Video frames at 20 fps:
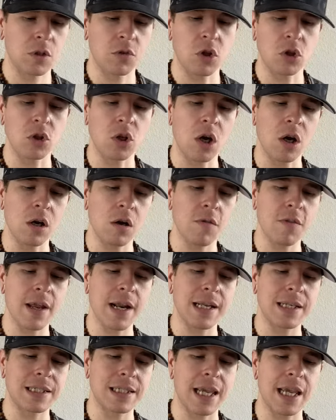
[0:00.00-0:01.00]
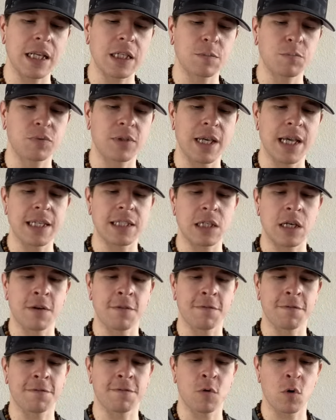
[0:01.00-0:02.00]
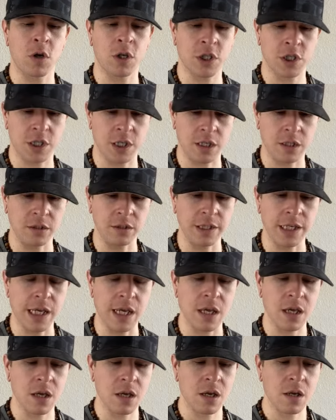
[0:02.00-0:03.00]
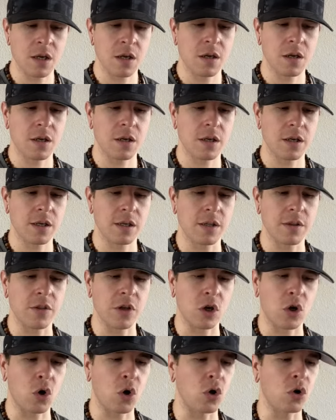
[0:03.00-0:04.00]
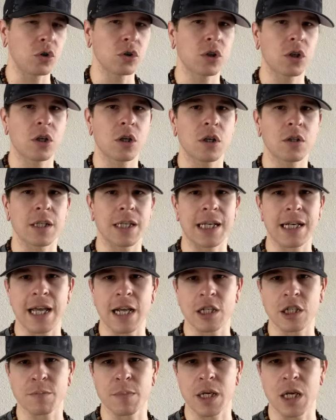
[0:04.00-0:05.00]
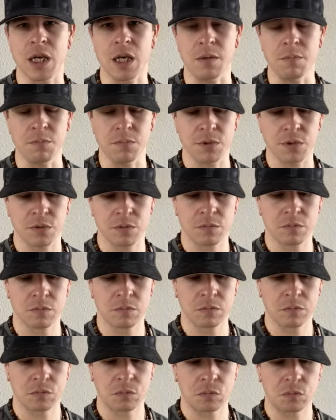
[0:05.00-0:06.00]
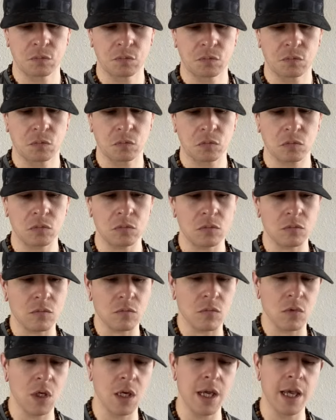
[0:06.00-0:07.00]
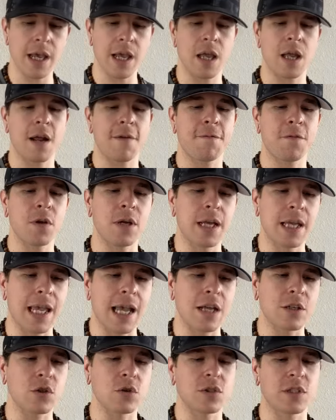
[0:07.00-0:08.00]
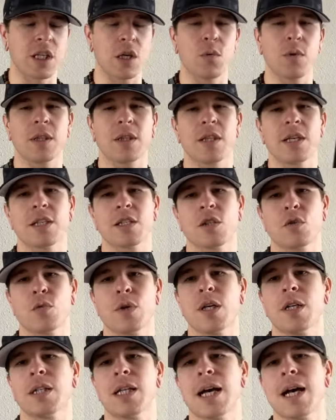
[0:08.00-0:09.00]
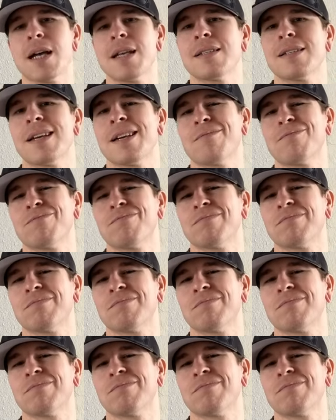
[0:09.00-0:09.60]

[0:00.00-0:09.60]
longer that it takes place, unfortunately, the colder the connection becomes. And I feel like as you sit with this and realize, like,